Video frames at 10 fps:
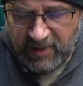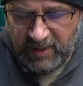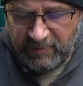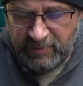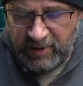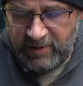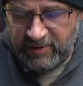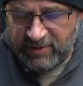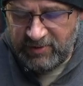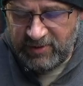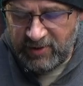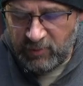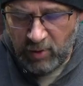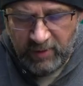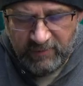If a player is losing the
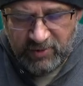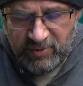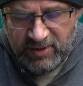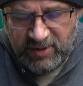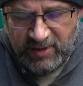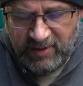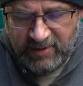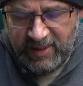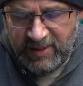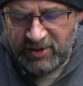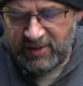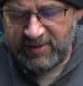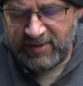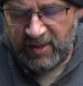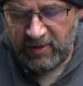war of attrition, then they should
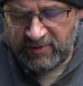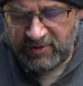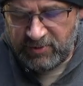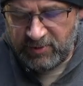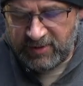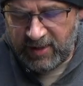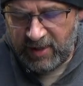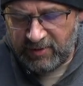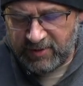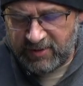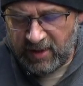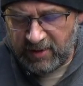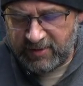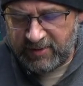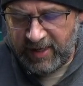consider a suicidal
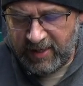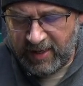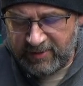assault to take out